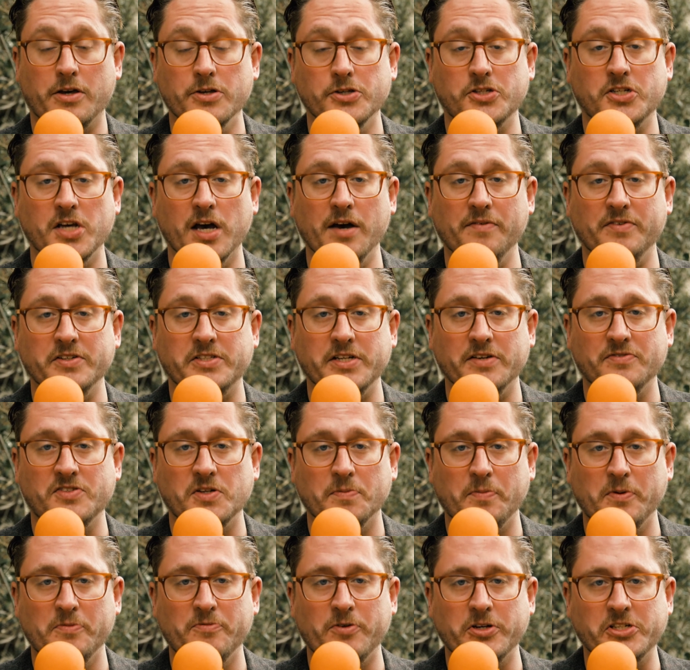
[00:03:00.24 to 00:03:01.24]
Conservatives
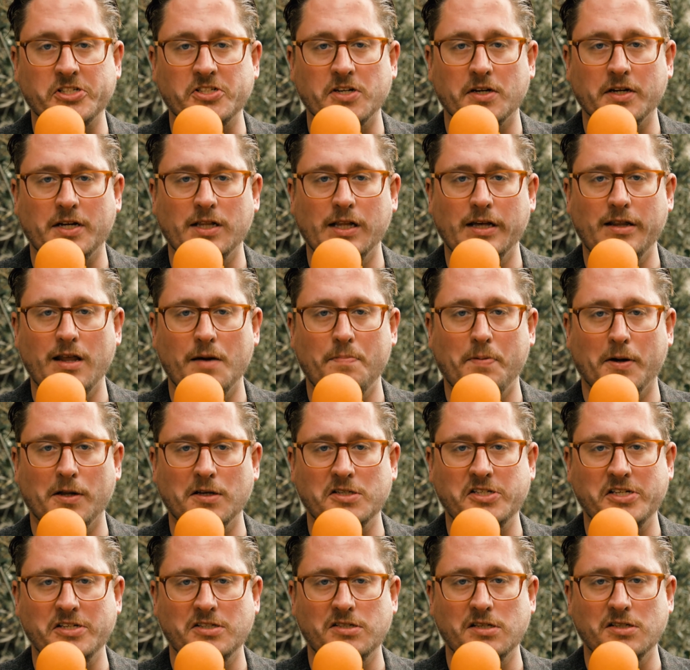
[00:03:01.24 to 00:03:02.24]
have been recycling their
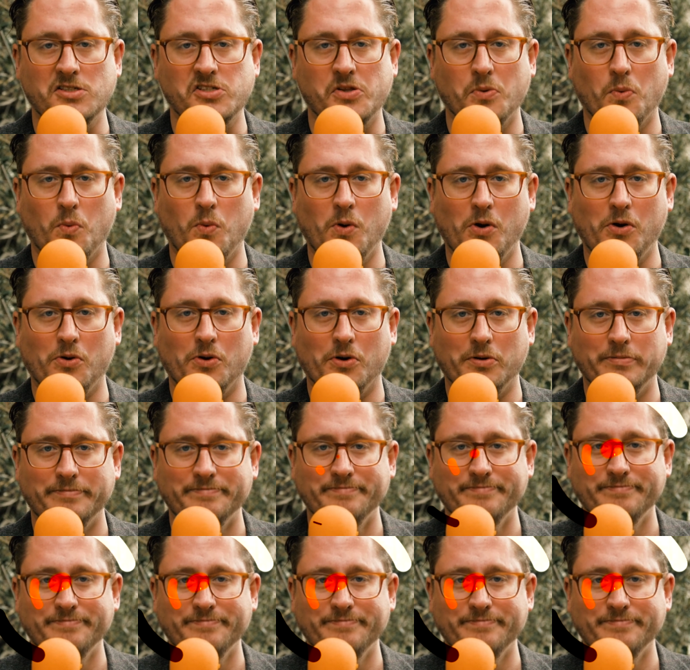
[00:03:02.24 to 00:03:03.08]
policy since the war.